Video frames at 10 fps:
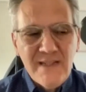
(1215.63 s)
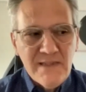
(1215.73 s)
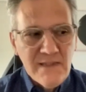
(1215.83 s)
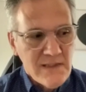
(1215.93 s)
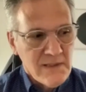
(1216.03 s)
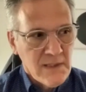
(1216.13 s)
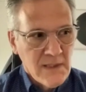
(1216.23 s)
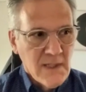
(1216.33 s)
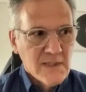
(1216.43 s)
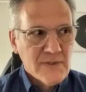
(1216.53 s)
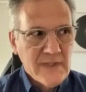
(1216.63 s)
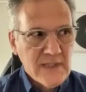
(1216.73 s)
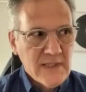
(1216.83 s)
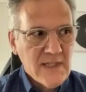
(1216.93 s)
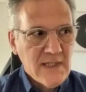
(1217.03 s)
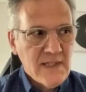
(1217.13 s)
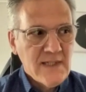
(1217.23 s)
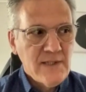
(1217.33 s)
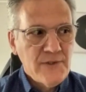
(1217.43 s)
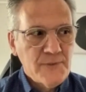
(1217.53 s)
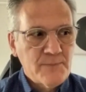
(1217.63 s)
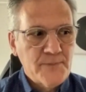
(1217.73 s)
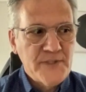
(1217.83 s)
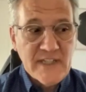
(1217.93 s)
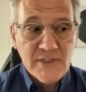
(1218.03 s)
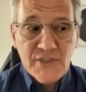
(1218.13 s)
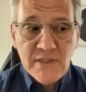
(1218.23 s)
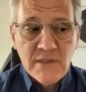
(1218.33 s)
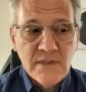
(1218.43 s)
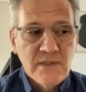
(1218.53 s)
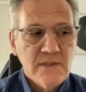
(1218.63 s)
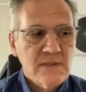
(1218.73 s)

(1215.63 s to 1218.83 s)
And so I learned production.